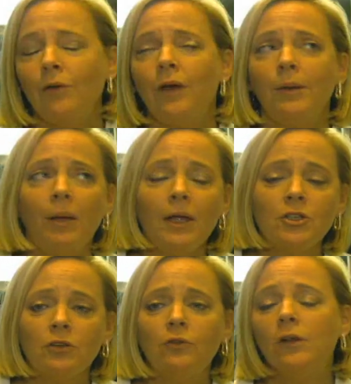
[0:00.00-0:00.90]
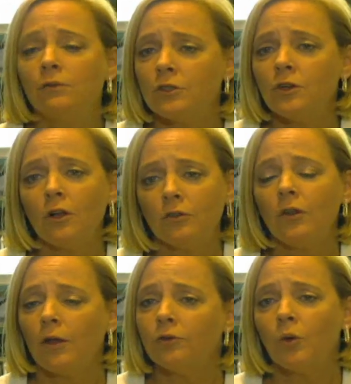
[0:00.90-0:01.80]
have had patients feel
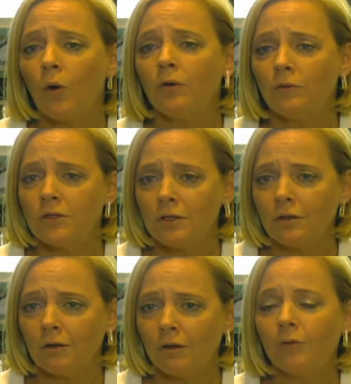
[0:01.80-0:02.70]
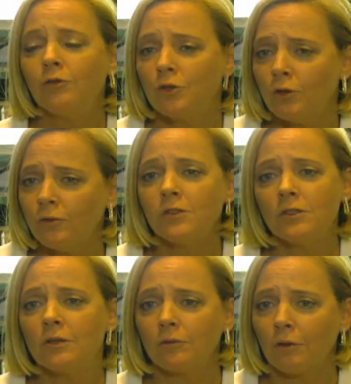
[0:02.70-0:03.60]
results after one visit, after two
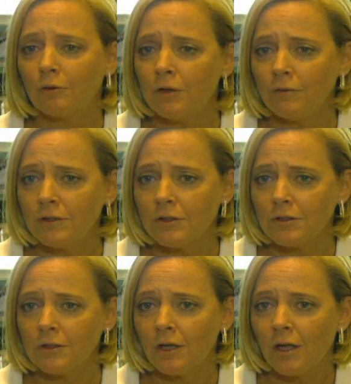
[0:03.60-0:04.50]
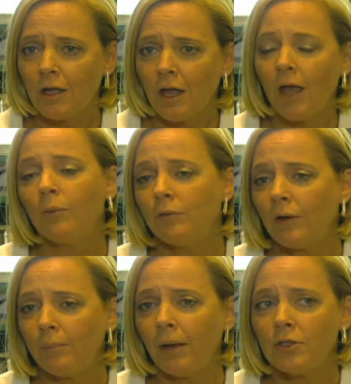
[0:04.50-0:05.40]
visits, after three visits, and we've
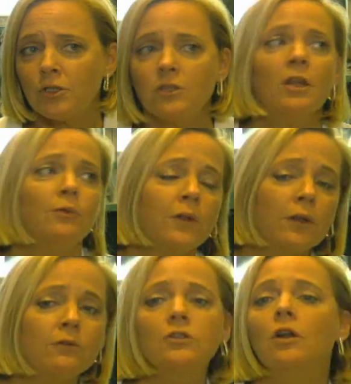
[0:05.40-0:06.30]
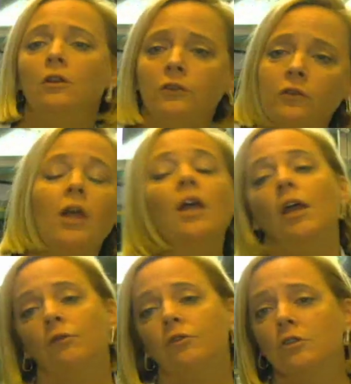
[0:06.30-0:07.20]
had patients that feel results
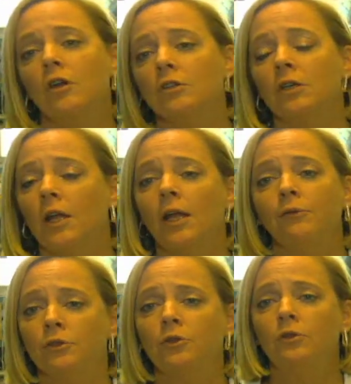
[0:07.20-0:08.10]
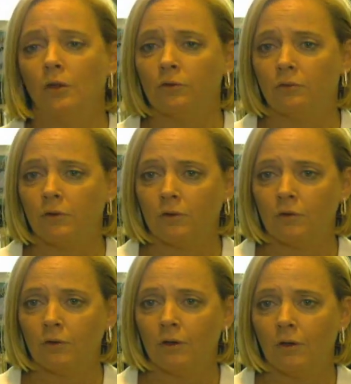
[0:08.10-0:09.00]
after 12.5 or 24
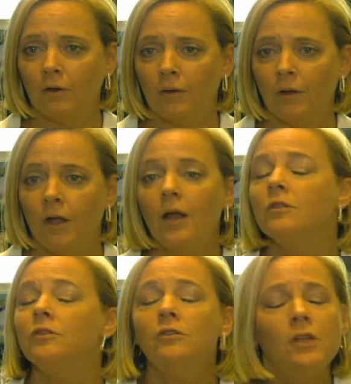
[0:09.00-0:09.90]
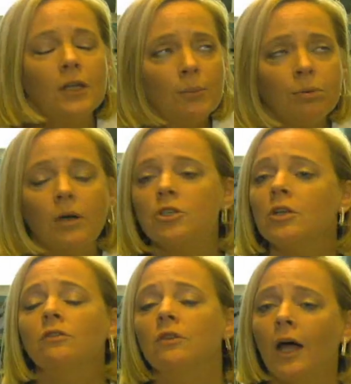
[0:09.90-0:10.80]
visits.
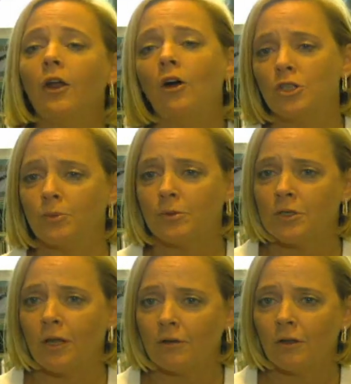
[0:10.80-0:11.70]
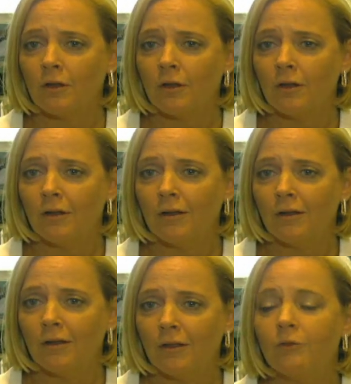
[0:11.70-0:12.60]
Decompression is not 100%.
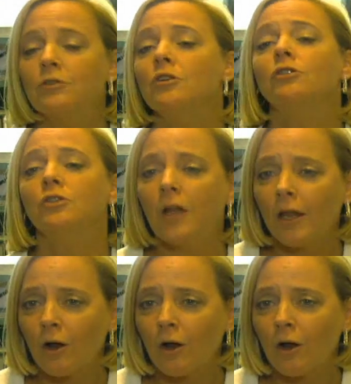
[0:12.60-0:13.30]
The results are not